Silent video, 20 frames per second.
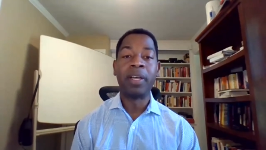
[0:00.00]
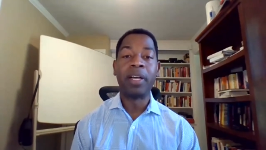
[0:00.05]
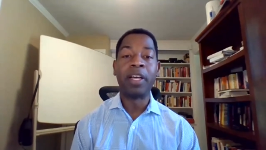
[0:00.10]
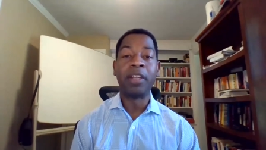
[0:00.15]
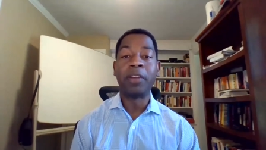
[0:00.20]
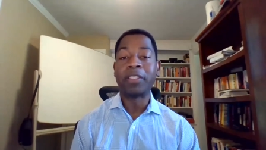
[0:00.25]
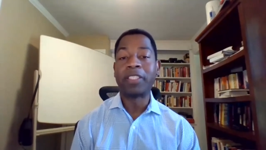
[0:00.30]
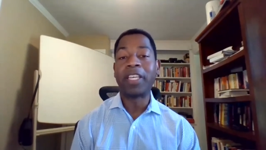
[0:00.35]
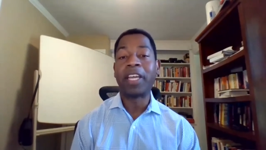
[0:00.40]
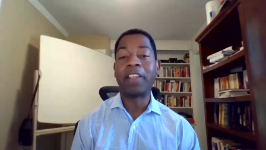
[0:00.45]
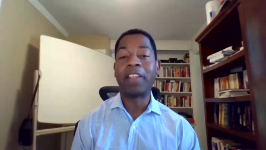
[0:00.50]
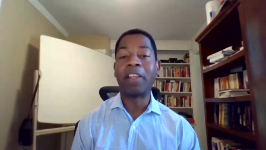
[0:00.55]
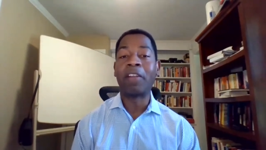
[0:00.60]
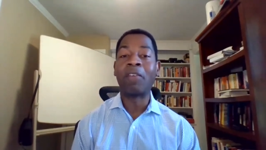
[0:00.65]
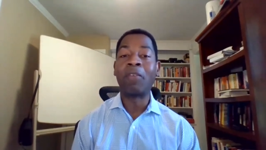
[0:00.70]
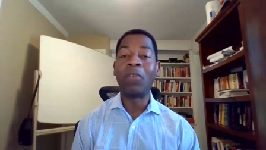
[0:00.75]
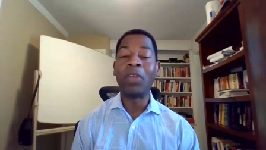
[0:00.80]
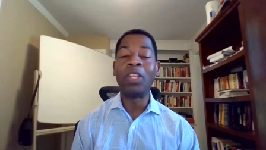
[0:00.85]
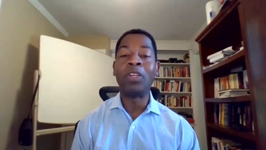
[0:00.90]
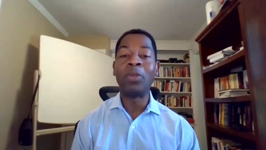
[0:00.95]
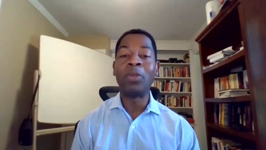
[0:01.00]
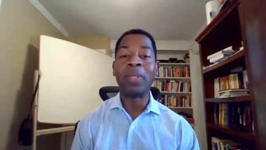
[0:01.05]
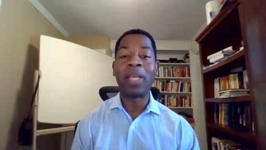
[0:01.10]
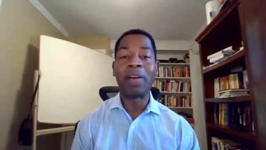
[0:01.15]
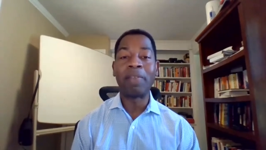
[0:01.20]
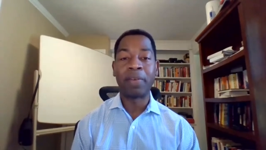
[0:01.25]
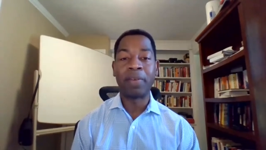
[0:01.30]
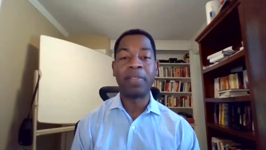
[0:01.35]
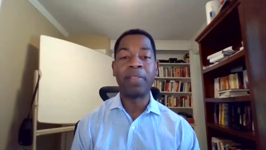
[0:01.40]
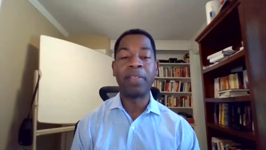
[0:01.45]
understanding that if we do
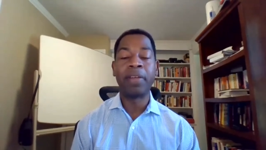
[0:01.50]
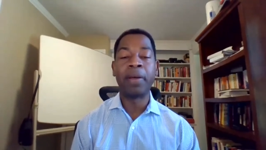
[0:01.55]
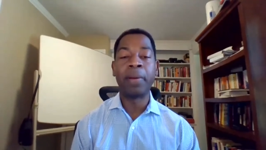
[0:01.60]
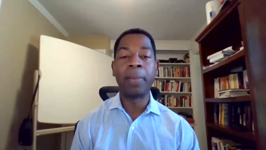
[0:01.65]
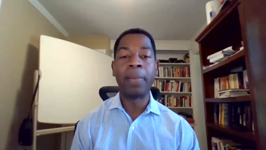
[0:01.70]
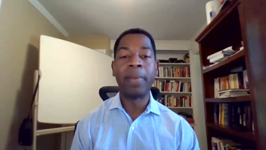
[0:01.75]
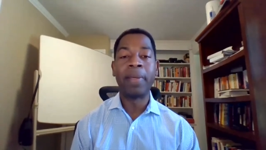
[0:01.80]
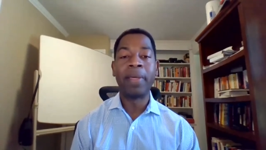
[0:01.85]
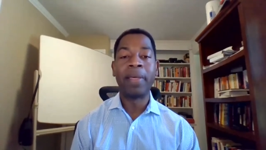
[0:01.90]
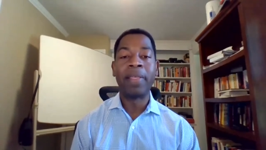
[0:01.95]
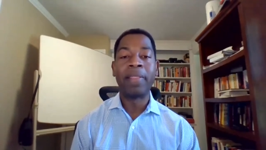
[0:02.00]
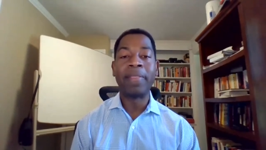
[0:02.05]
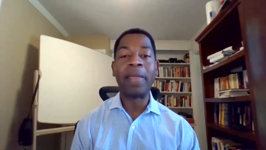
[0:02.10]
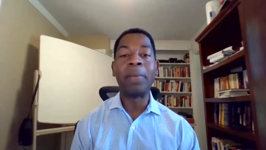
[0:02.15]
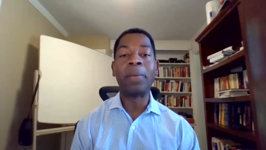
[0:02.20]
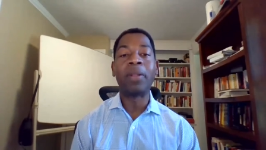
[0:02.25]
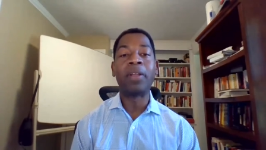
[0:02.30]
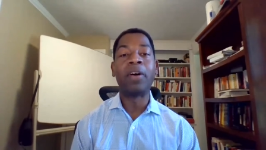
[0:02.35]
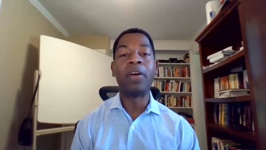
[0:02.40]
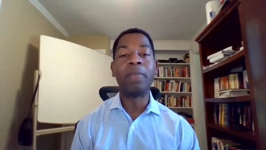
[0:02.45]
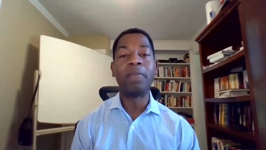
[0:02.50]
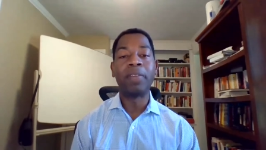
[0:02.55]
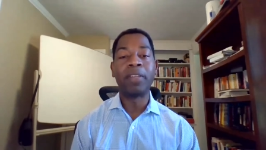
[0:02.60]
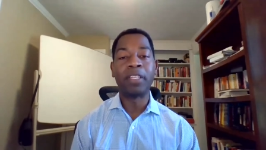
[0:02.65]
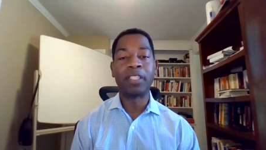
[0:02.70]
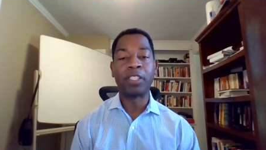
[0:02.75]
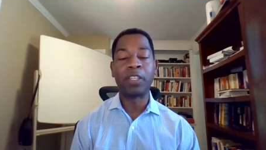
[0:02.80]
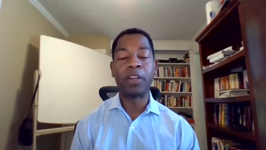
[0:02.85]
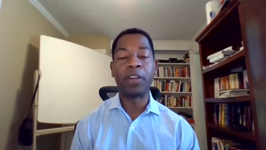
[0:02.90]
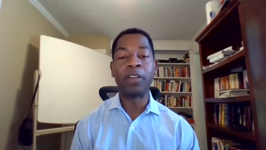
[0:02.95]
that for them, they will
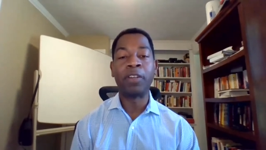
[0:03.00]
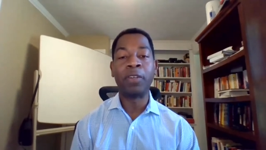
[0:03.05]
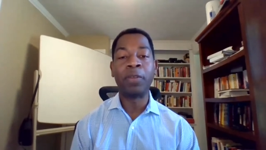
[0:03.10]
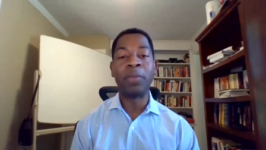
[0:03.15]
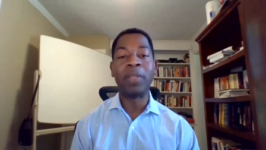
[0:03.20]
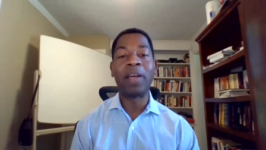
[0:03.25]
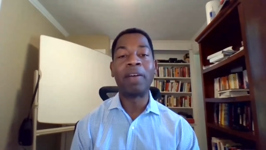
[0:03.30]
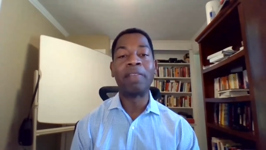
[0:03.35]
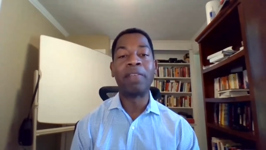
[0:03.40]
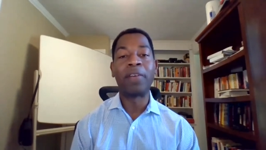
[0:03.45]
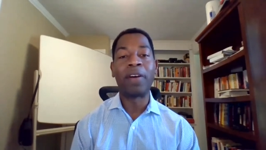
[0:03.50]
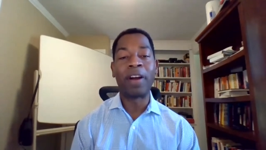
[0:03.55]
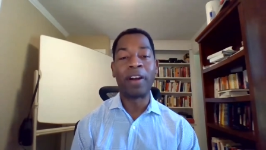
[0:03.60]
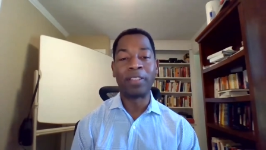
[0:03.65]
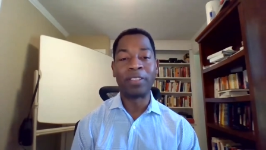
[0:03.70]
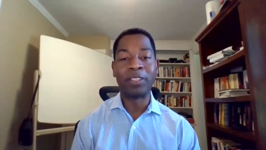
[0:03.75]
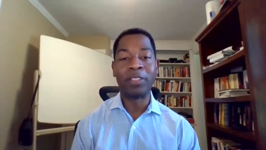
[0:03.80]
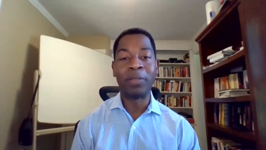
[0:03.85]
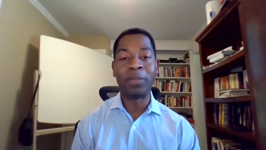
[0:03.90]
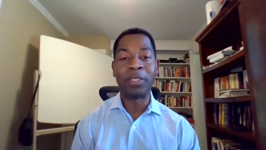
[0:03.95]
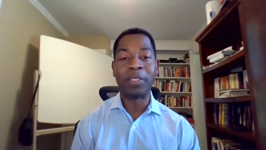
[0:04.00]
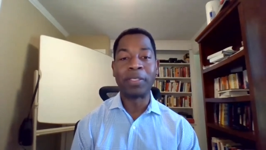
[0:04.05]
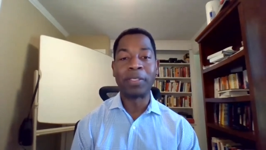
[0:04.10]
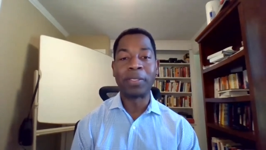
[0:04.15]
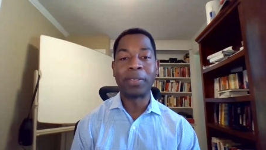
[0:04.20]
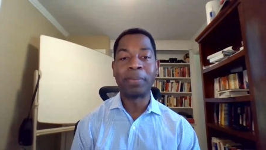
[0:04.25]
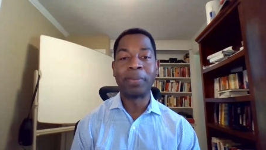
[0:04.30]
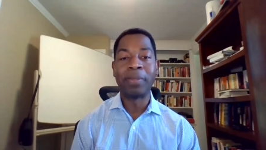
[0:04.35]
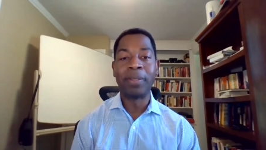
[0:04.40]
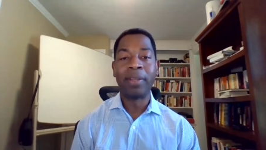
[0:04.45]
hopefully in turn do that for our
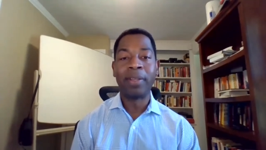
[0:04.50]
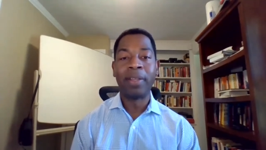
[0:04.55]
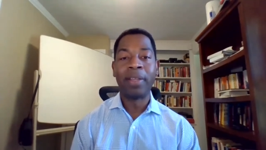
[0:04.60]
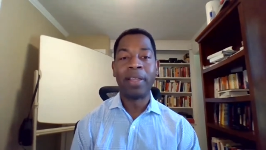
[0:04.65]
students